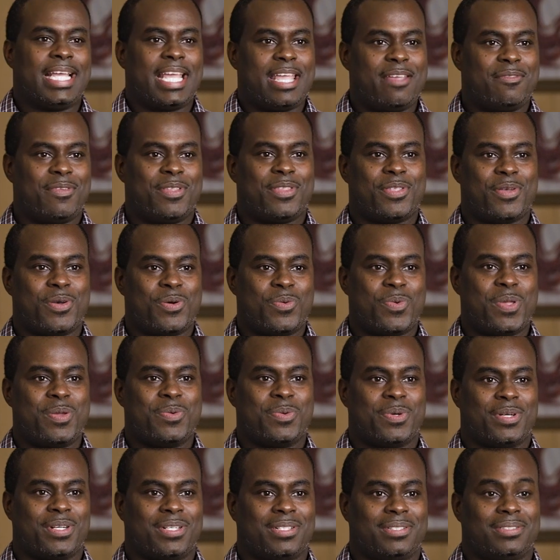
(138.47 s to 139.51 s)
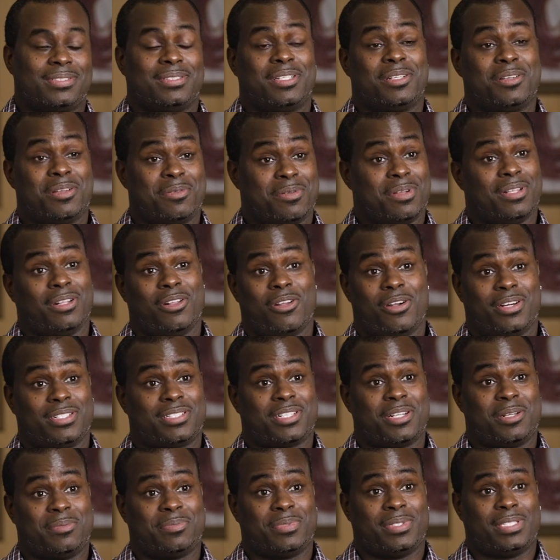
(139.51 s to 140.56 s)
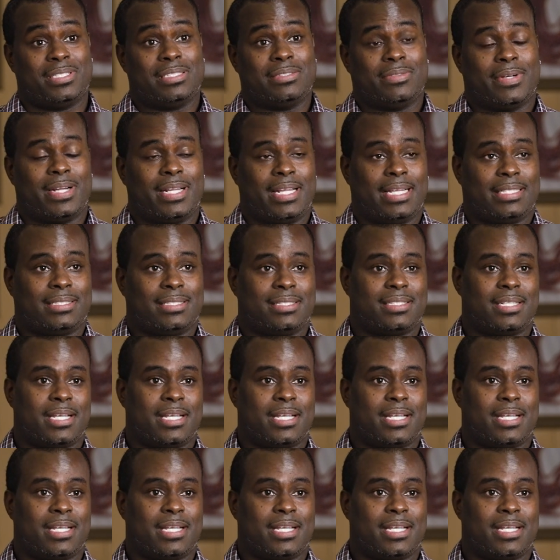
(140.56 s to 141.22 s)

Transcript: even though we were a large company, right, at the